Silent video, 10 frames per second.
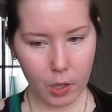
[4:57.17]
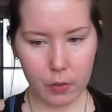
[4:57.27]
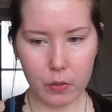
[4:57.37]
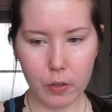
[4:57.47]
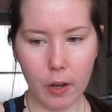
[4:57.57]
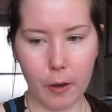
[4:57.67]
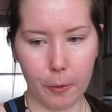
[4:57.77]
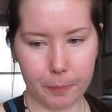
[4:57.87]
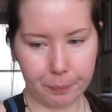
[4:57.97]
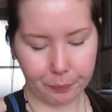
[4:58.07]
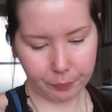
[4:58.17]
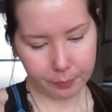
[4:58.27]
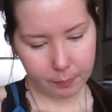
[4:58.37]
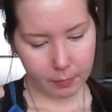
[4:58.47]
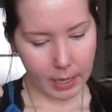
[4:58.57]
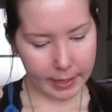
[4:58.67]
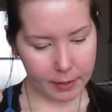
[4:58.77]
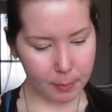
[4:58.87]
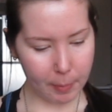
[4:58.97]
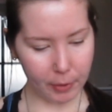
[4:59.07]
So I
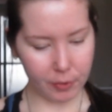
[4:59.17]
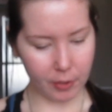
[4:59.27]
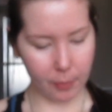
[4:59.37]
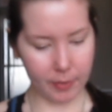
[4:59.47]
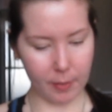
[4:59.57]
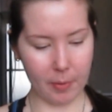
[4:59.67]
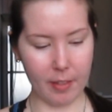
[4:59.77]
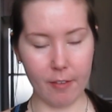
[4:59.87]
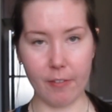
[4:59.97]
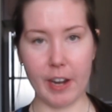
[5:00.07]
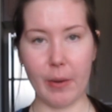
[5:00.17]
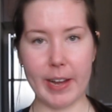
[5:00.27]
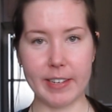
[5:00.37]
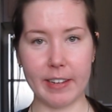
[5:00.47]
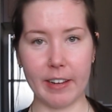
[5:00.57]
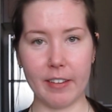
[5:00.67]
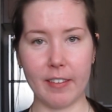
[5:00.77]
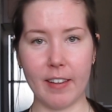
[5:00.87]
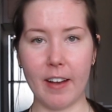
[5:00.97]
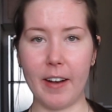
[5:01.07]
guess maybe we'll start with some of the video
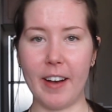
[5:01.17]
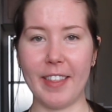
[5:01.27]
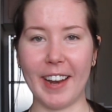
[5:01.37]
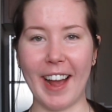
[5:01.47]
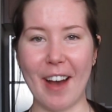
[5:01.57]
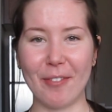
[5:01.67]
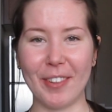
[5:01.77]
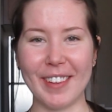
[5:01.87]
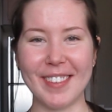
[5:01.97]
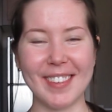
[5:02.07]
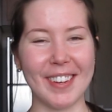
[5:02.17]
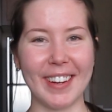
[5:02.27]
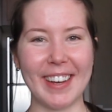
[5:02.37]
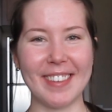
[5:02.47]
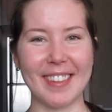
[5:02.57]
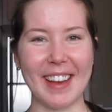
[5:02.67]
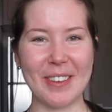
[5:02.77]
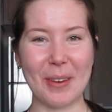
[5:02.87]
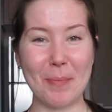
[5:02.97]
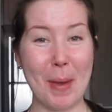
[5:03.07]
ideas that I have for this series that
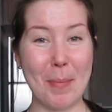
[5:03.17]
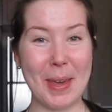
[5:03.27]
you can maybe